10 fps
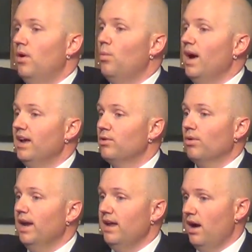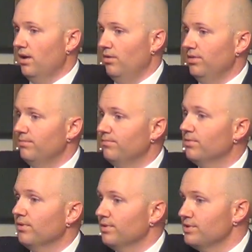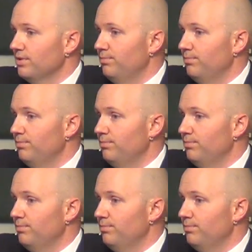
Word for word: a white crayon on them first